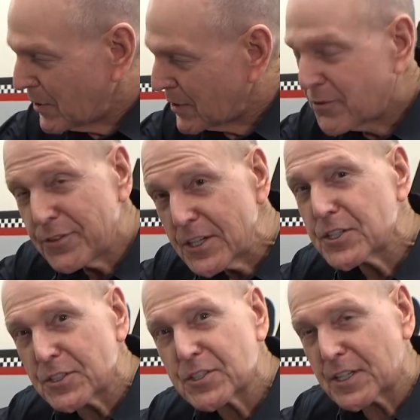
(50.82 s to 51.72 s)

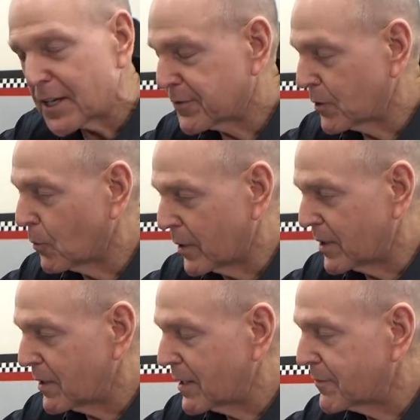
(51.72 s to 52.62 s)
efficiency, if you
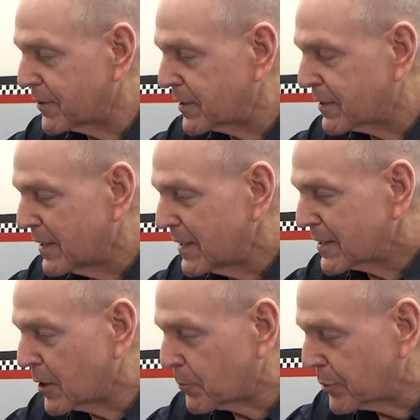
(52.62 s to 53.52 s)
will, of the
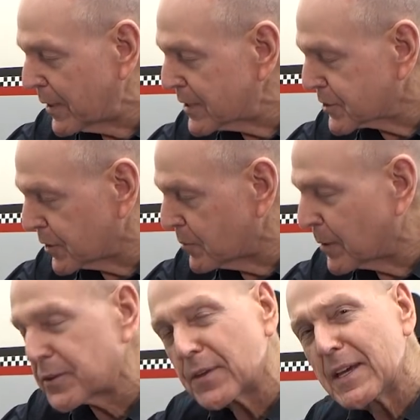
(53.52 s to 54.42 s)
compressor,
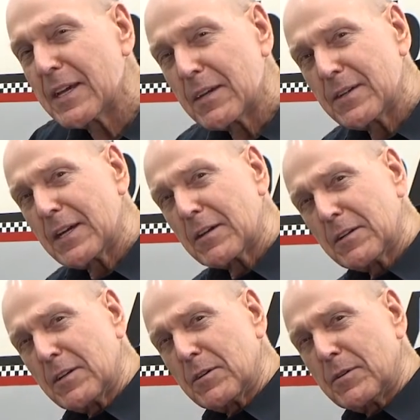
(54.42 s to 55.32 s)
but
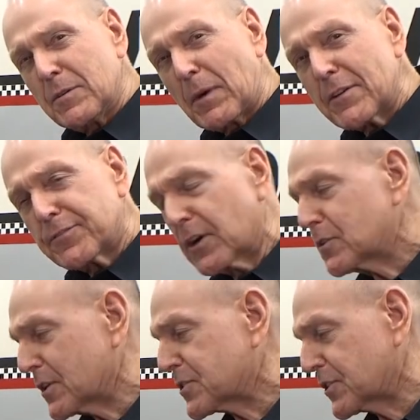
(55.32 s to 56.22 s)
my
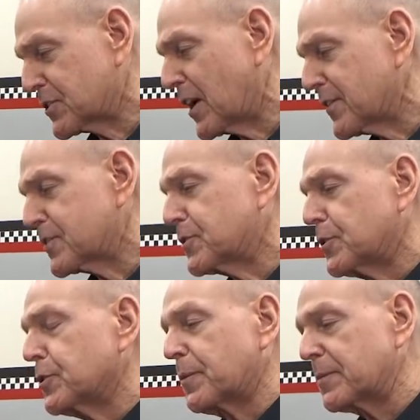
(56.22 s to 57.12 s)
focus is on the
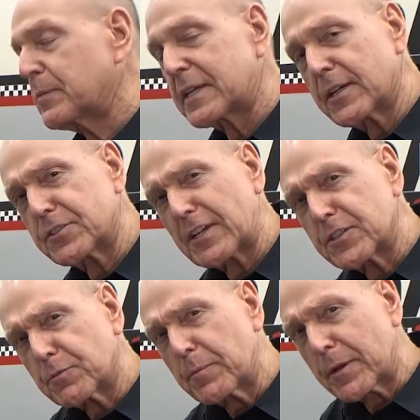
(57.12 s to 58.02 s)
turbine because
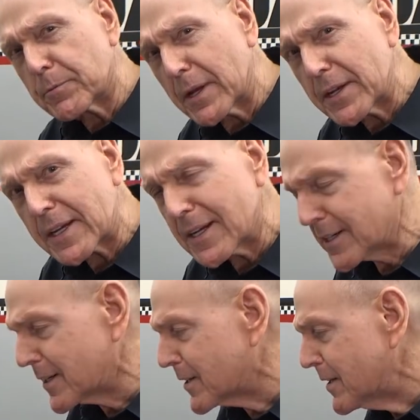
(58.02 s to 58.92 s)
as we've been running
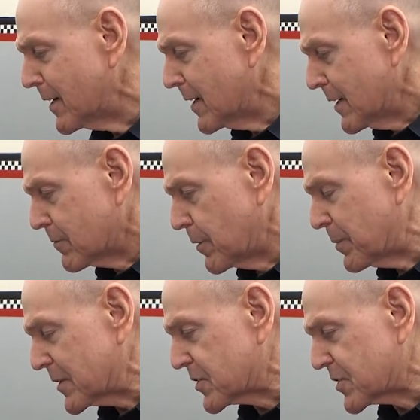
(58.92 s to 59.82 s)
here, we've
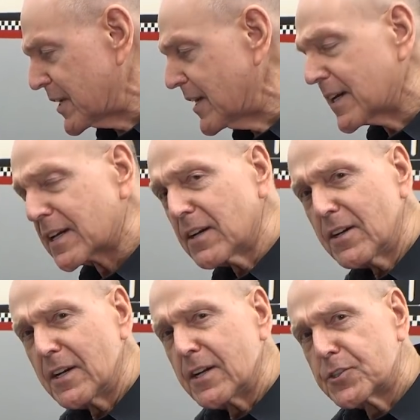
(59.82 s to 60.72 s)
been seeing
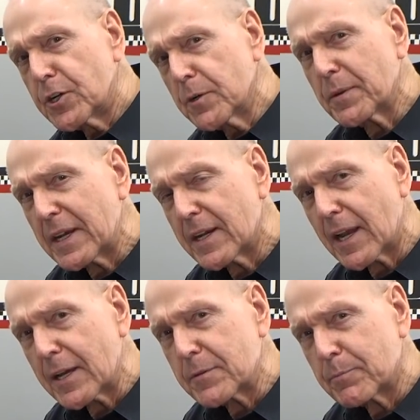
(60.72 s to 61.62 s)
turbine
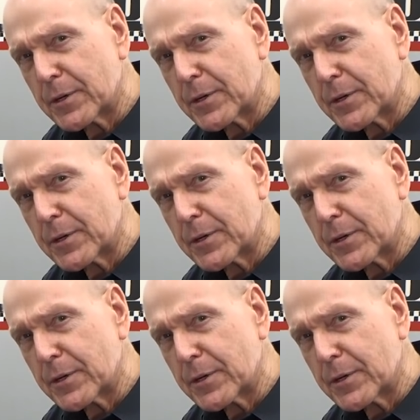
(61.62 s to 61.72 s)
inlet